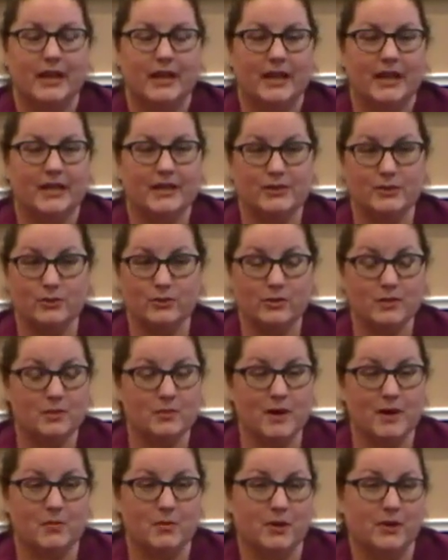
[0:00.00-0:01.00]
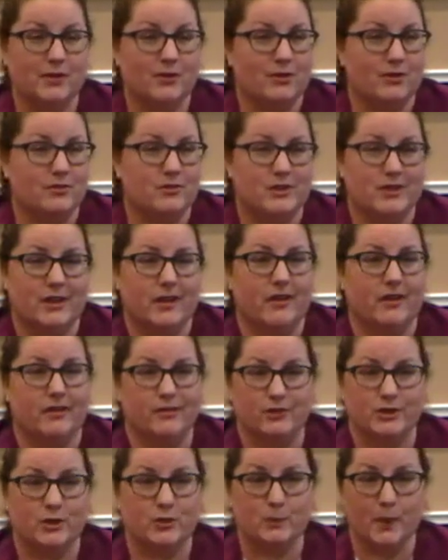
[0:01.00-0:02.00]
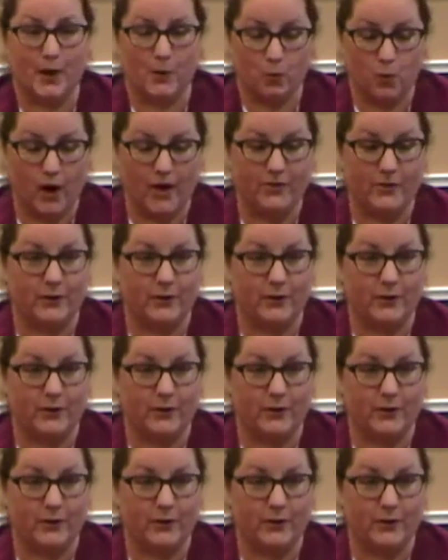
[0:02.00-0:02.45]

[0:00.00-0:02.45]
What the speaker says: he's losing about $1 million a year just by what